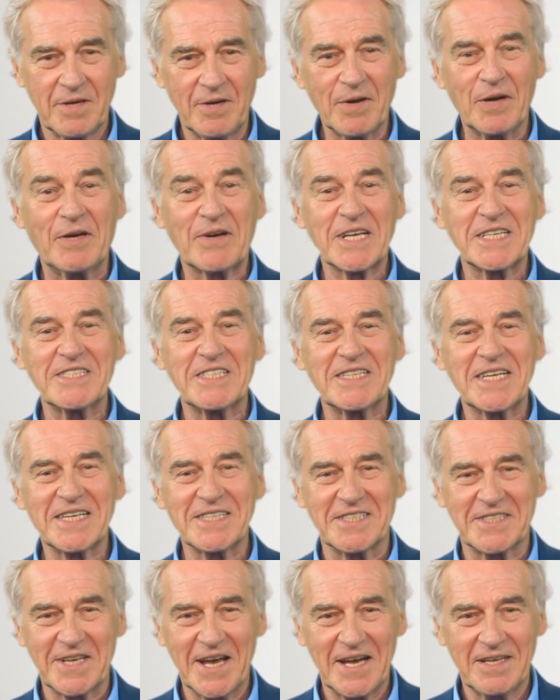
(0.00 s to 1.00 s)
You get an
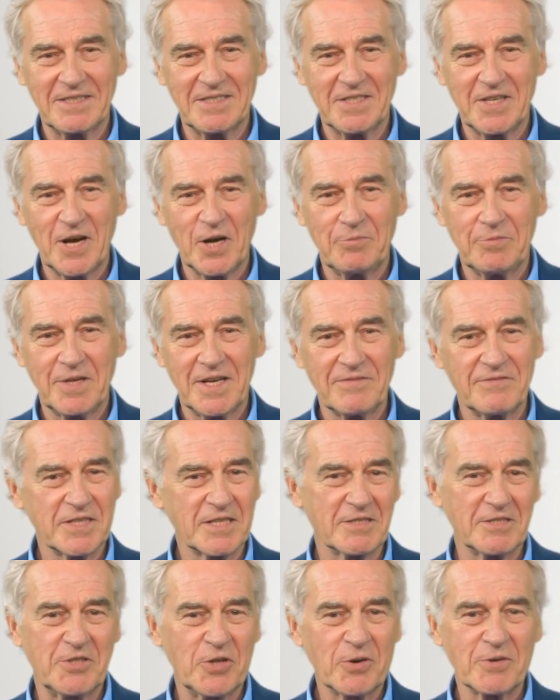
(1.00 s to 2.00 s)
exact copy of
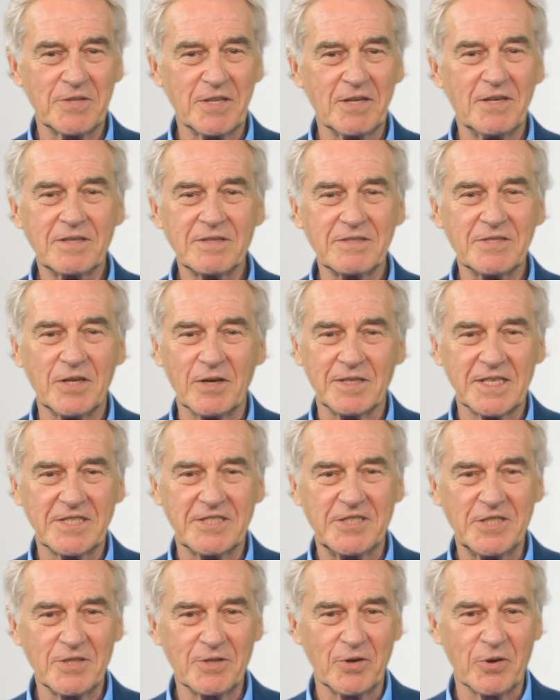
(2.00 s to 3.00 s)
your total
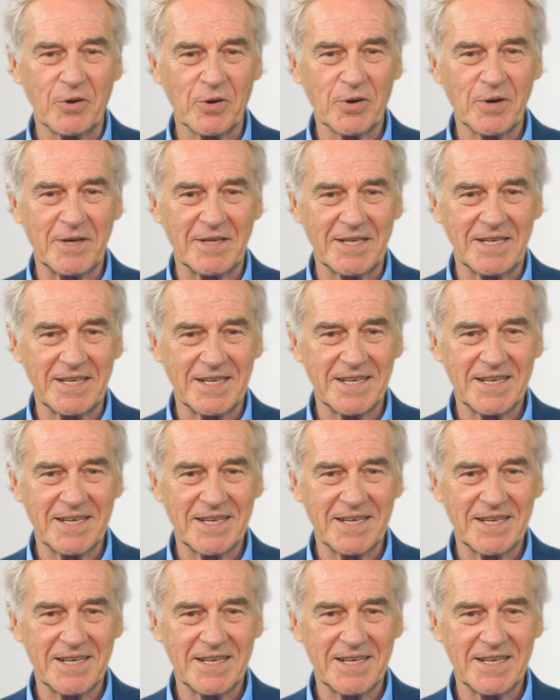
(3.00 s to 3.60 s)
tokens you hold.